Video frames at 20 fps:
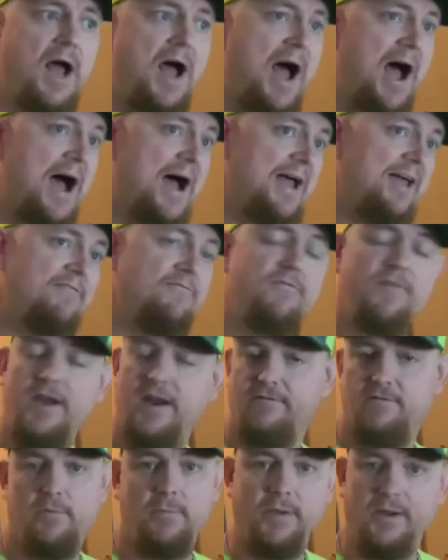I have
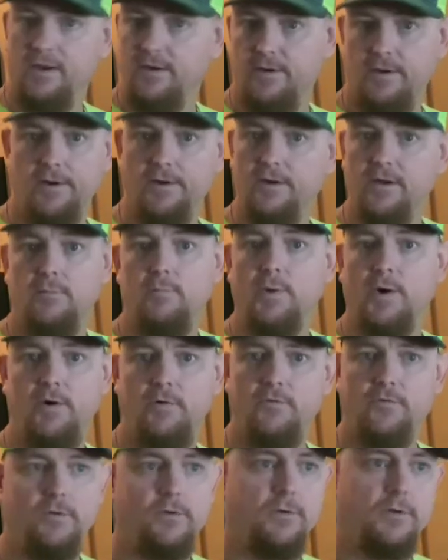never been a good
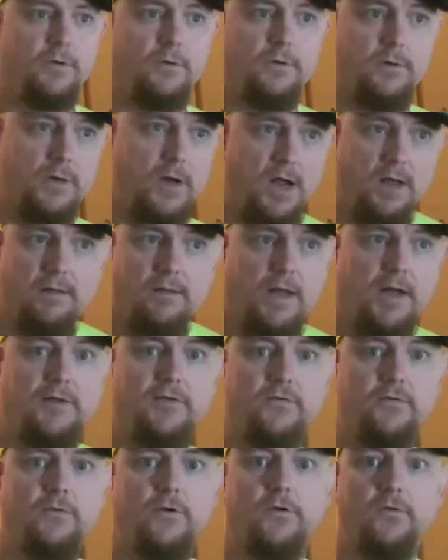person.
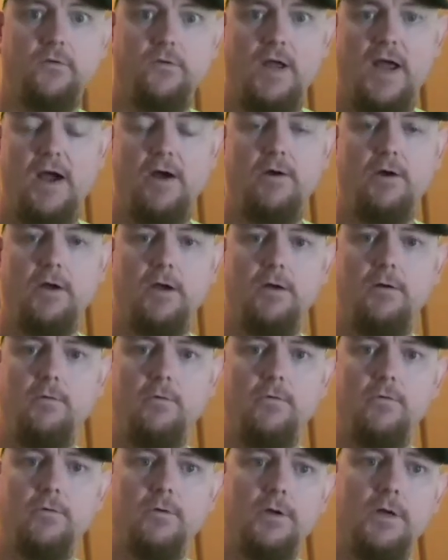That's just how it
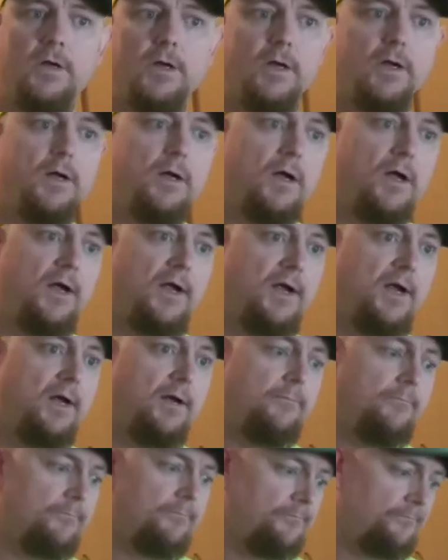goes.
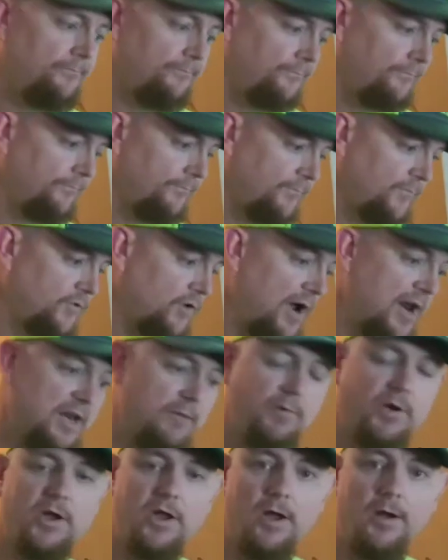And trying to
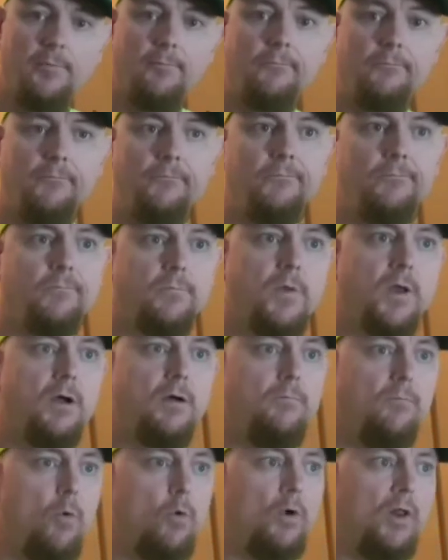become
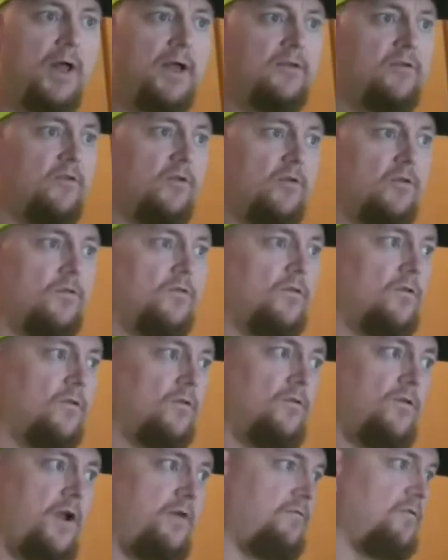more like Jesus is
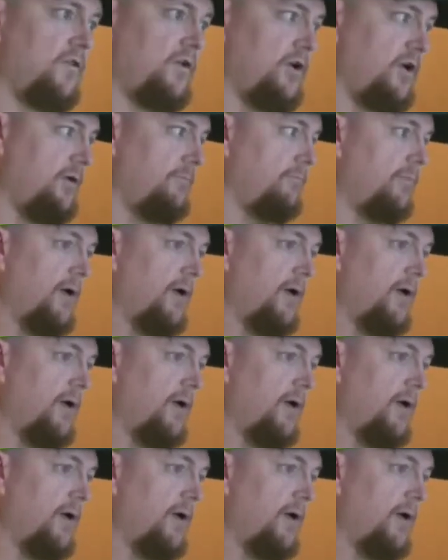definitely a